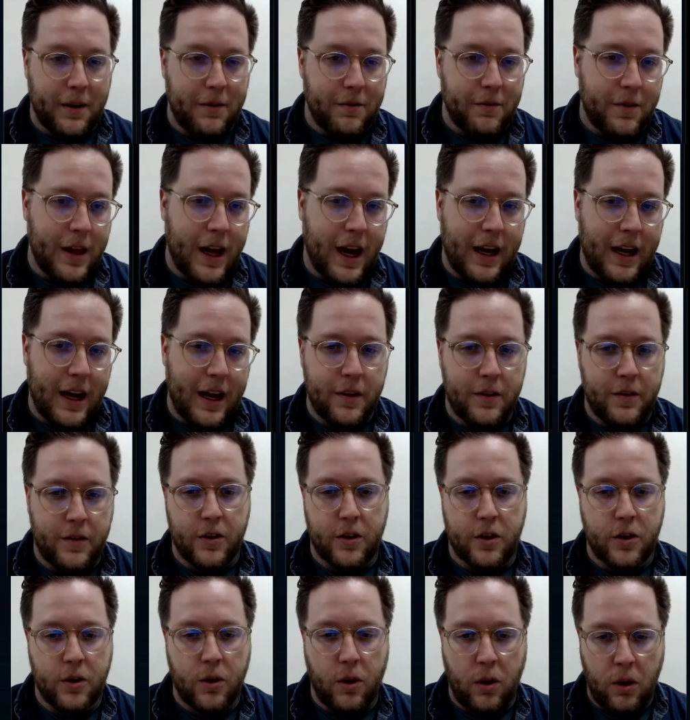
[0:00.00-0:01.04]
If that is
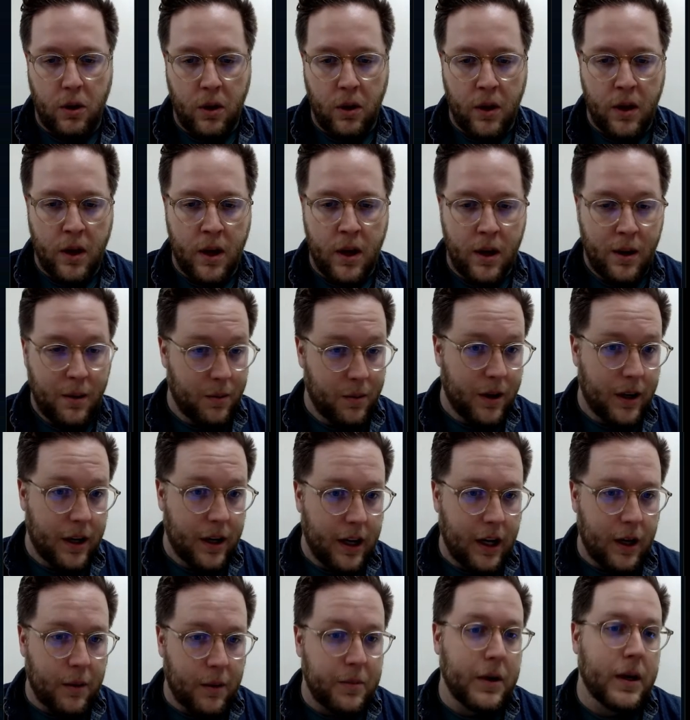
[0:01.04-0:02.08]
your goal, we're going
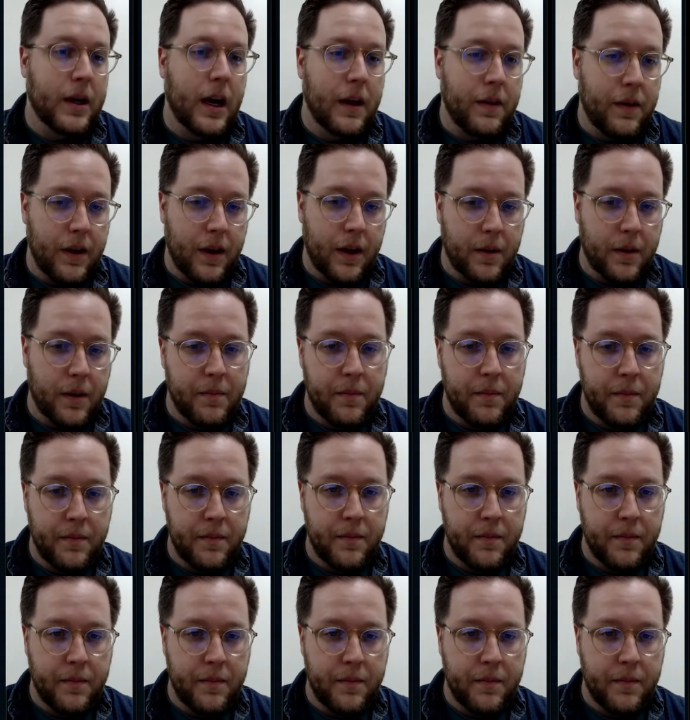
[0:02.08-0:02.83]
to help you get there.